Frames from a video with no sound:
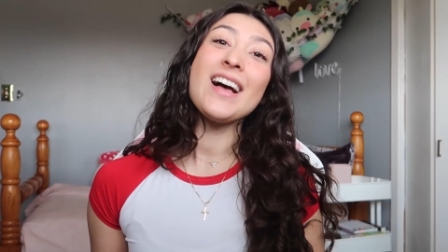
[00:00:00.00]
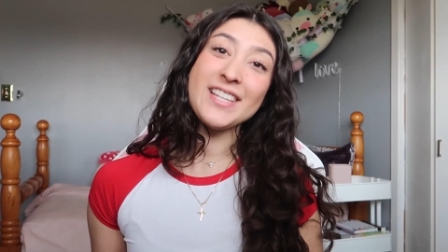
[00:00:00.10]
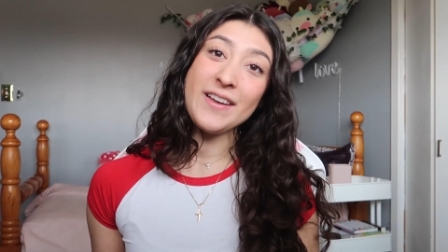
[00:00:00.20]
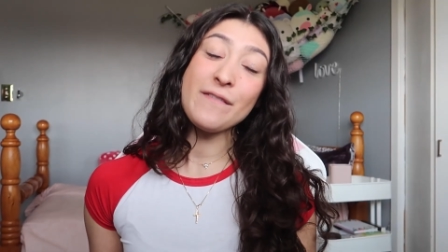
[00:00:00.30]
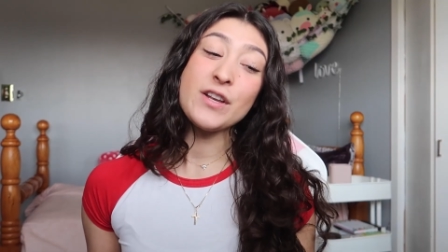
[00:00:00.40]

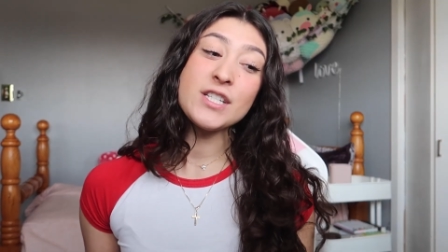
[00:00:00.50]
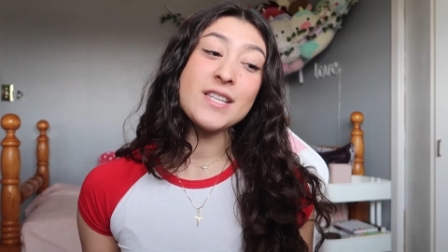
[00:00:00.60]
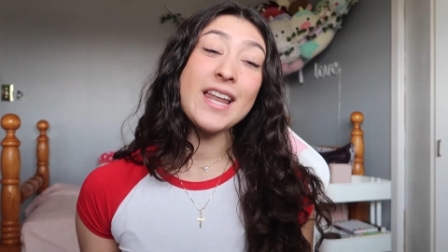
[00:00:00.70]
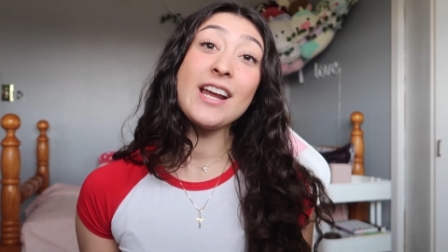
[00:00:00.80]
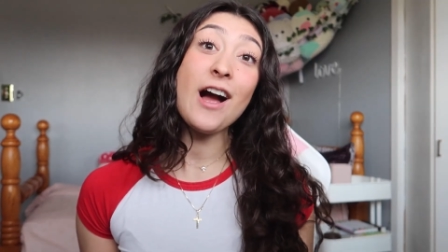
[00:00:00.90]
last 5
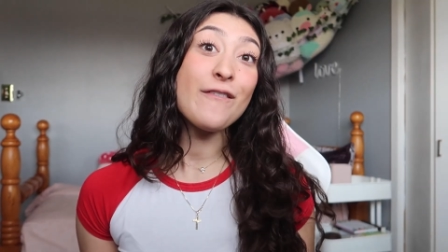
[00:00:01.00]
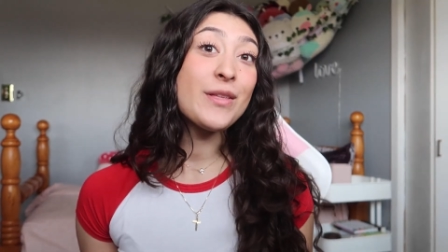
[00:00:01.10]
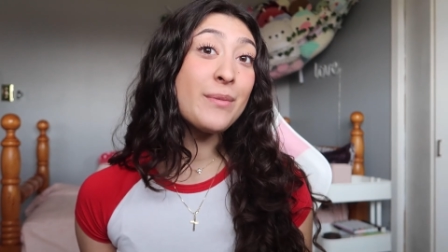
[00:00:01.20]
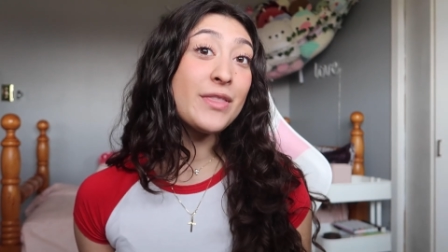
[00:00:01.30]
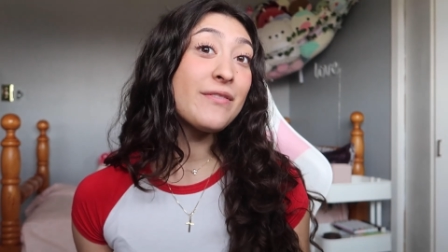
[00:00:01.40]
inch that I got for
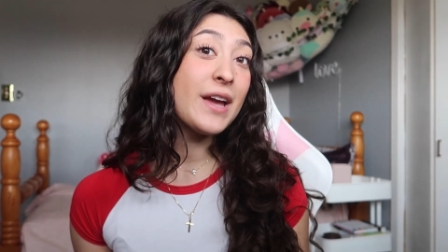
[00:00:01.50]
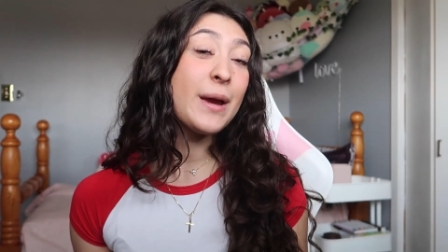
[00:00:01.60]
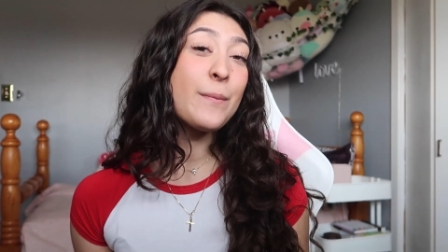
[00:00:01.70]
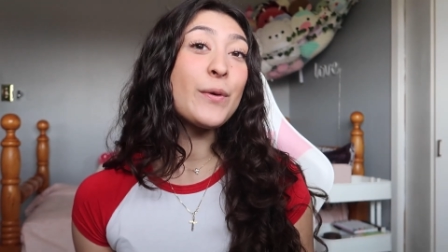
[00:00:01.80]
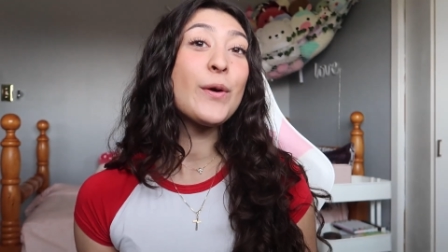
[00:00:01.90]
the month of
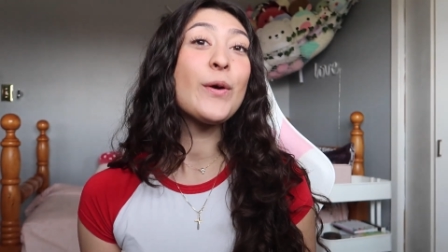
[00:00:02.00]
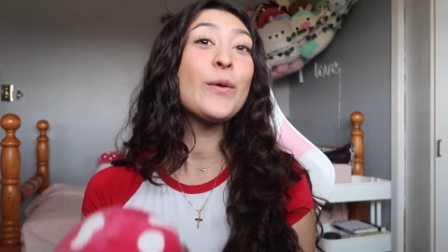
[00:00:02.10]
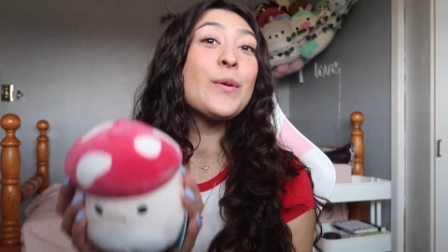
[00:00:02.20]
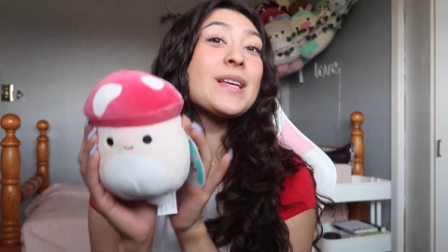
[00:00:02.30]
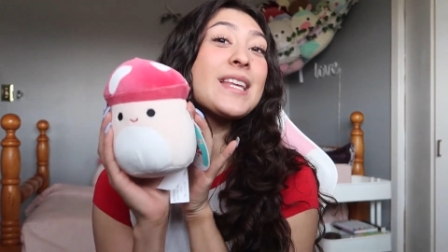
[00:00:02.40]

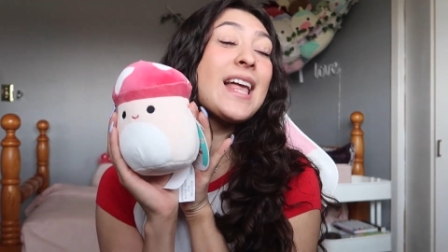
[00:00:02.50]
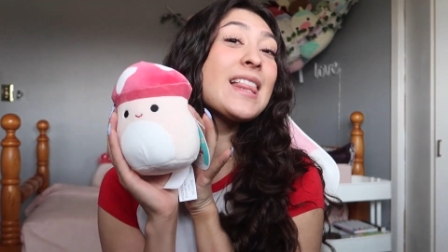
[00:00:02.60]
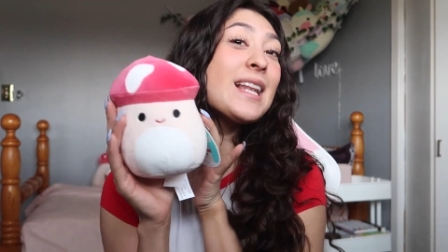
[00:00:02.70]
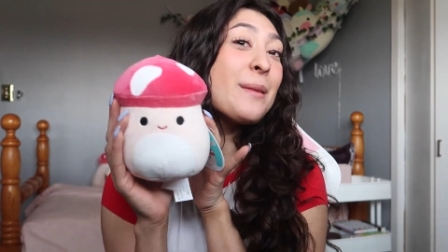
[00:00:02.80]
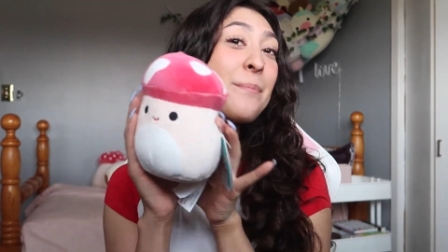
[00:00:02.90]
April was a
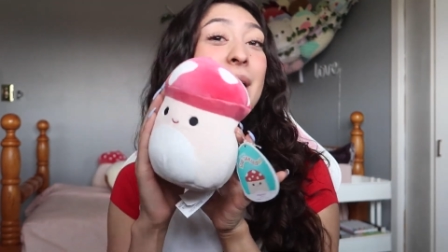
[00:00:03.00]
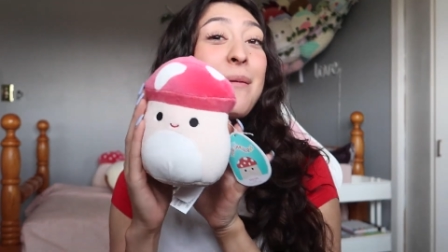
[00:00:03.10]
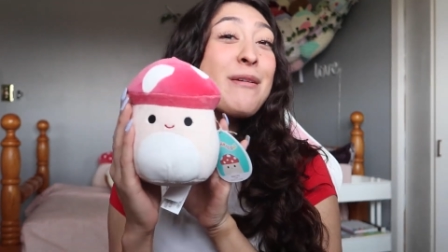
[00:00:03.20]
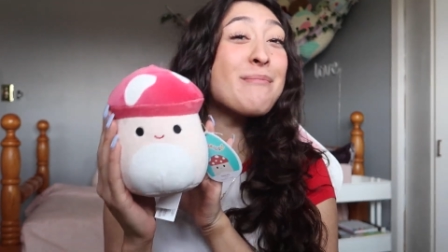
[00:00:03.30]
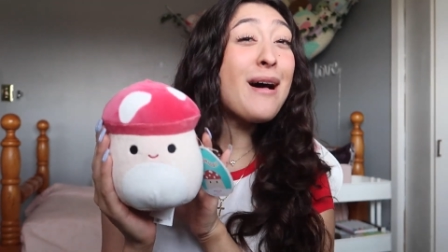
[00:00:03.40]
little
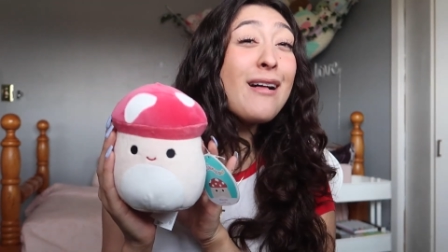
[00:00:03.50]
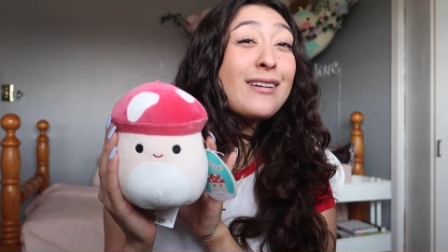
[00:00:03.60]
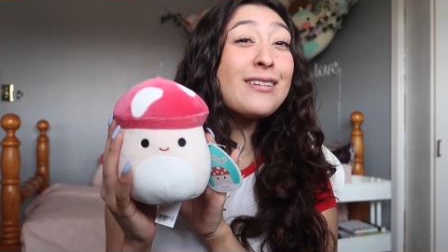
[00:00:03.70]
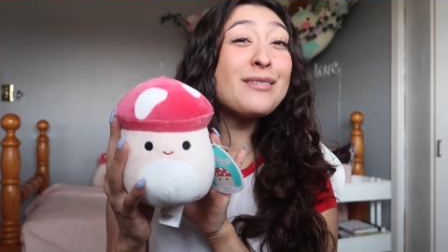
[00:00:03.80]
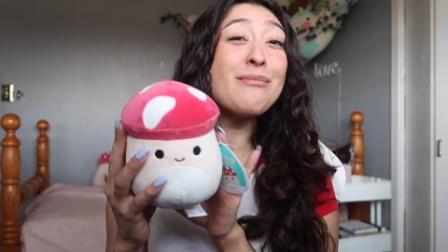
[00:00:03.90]
baby
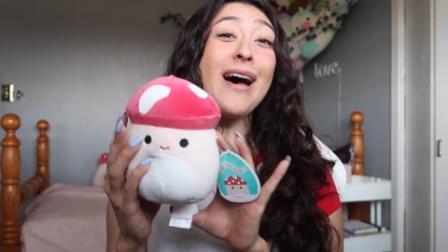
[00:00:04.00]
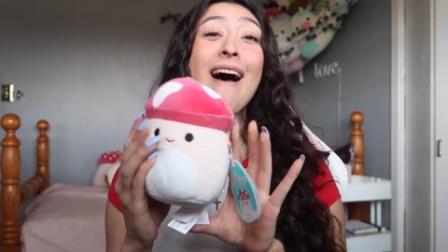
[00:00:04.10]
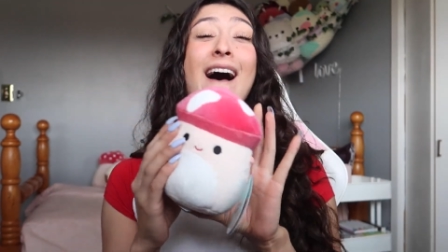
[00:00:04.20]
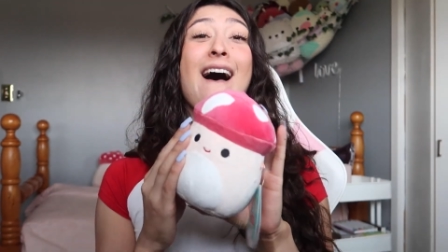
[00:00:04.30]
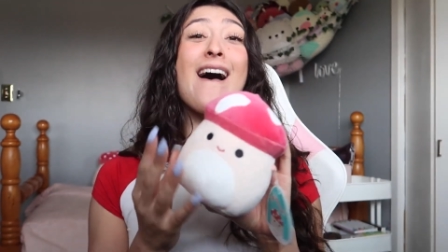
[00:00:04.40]
Malcolm
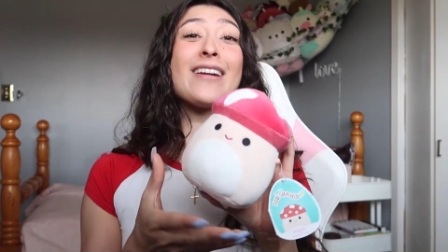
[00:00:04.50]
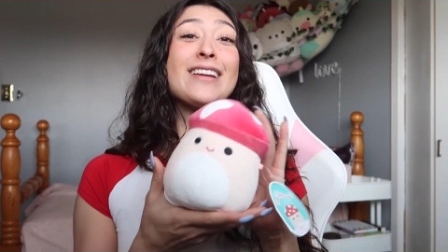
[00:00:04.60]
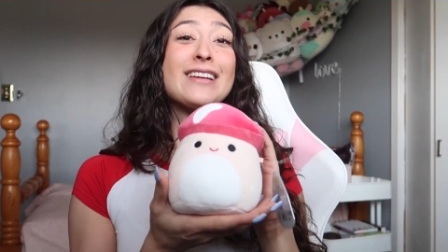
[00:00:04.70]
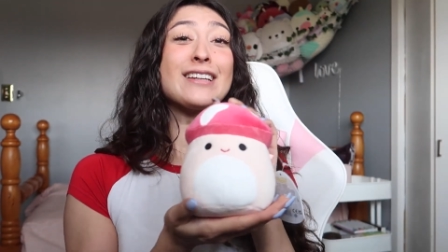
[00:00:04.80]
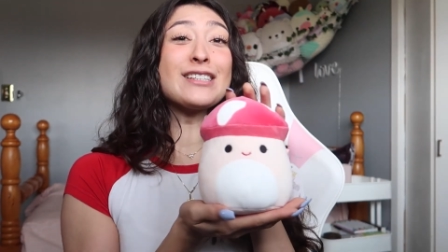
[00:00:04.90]
and
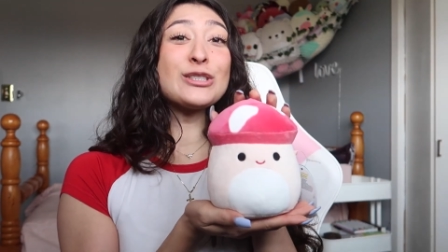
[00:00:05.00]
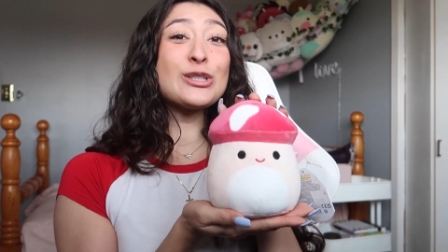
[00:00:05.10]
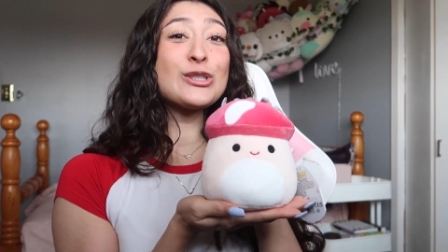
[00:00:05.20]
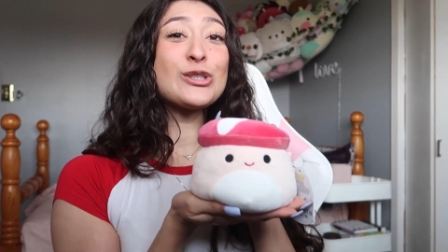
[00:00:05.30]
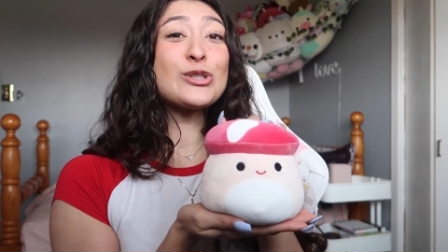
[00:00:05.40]
he is
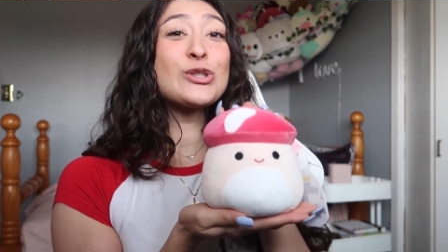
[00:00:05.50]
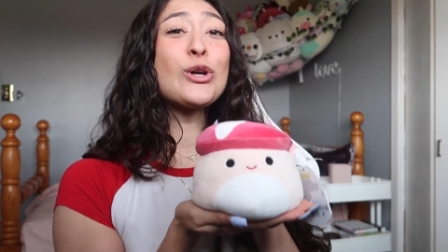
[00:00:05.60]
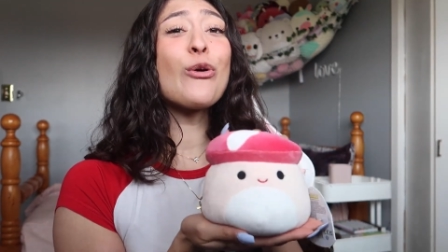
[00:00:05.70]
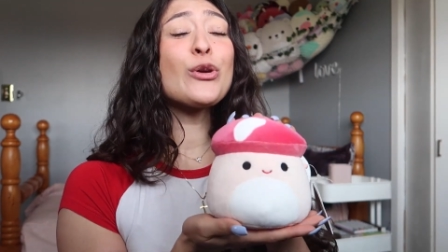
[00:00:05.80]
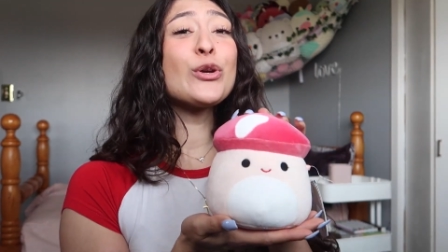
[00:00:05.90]
just
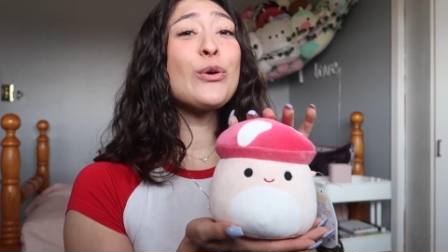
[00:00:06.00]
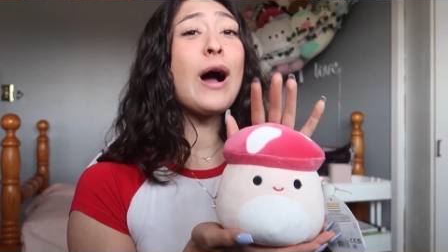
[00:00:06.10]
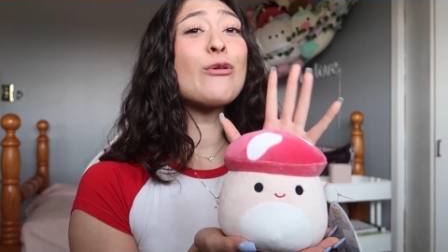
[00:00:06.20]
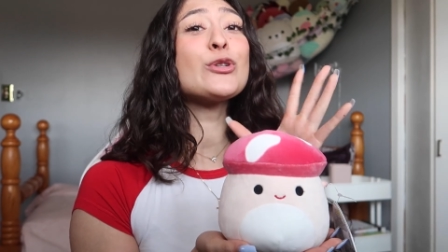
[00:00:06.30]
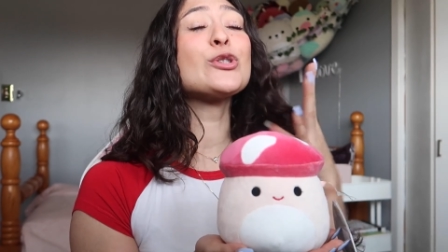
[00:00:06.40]
so cute.
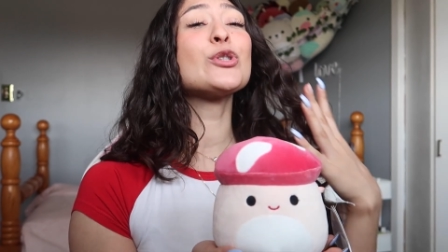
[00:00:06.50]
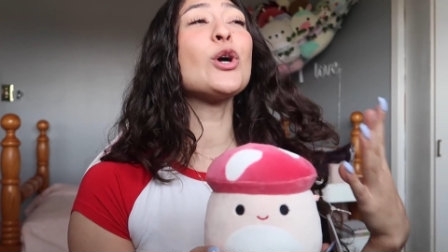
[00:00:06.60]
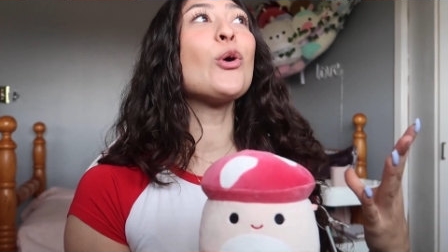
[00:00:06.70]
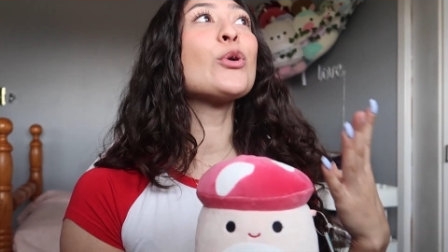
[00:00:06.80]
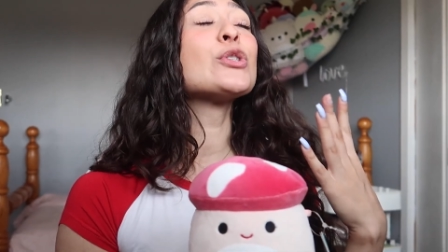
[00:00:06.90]
I was
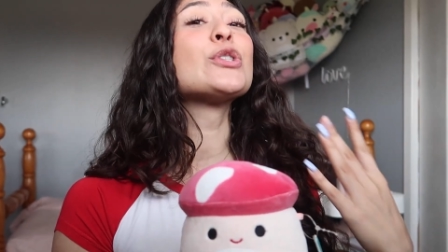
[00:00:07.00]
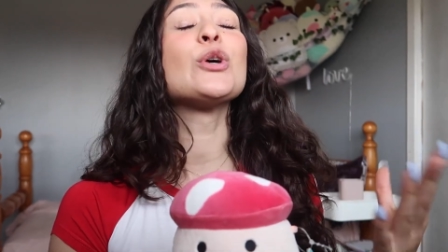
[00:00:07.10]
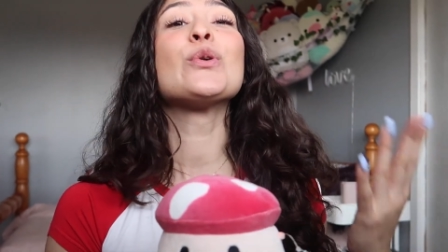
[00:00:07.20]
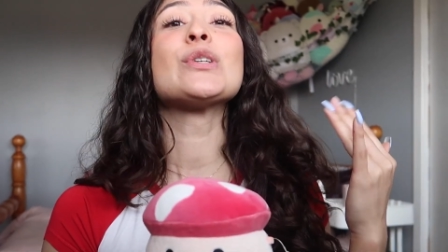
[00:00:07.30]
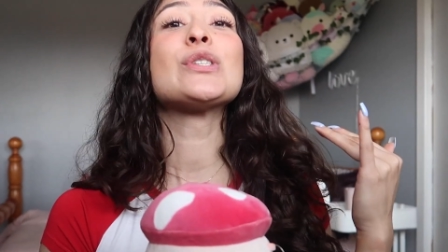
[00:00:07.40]
so,
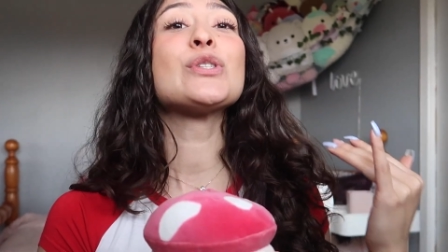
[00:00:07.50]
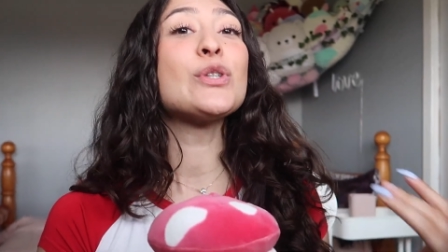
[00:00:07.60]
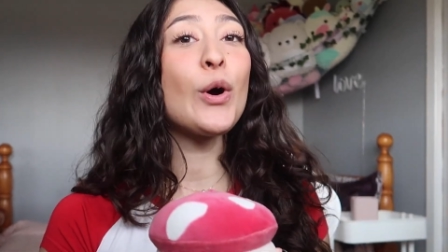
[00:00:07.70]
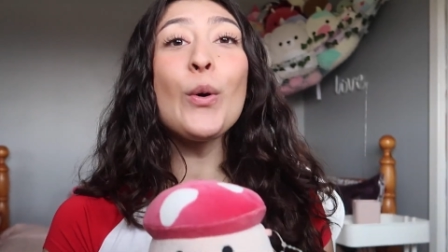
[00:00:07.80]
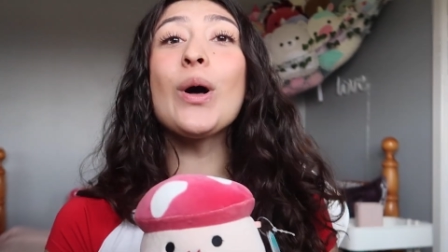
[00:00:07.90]
so,
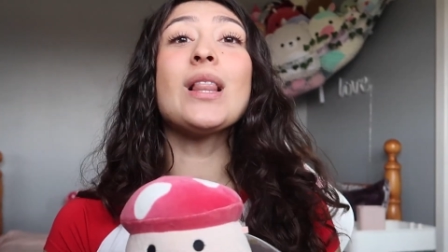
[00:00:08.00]
so